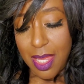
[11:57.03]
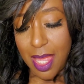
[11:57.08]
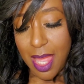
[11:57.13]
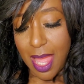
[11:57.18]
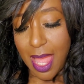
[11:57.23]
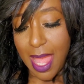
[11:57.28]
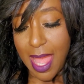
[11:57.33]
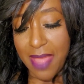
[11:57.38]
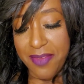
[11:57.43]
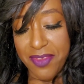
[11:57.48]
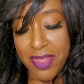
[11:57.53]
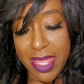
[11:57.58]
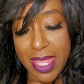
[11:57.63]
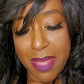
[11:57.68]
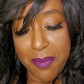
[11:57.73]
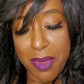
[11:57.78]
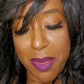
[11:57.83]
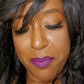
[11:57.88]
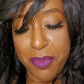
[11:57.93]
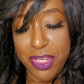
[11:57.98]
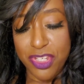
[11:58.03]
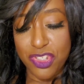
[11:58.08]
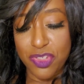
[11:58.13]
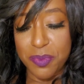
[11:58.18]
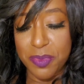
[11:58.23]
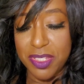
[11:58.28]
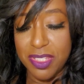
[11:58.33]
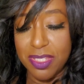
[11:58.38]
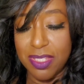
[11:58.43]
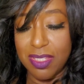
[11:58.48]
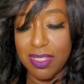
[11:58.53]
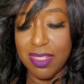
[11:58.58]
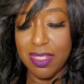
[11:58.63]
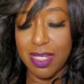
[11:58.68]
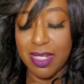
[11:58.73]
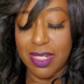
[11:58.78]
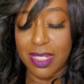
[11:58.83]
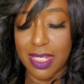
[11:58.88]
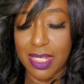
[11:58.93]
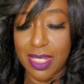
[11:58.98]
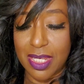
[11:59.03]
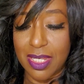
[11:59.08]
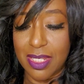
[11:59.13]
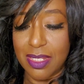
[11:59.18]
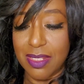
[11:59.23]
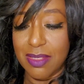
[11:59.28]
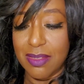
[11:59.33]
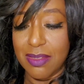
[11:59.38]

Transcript: I haven't had my measurements done again.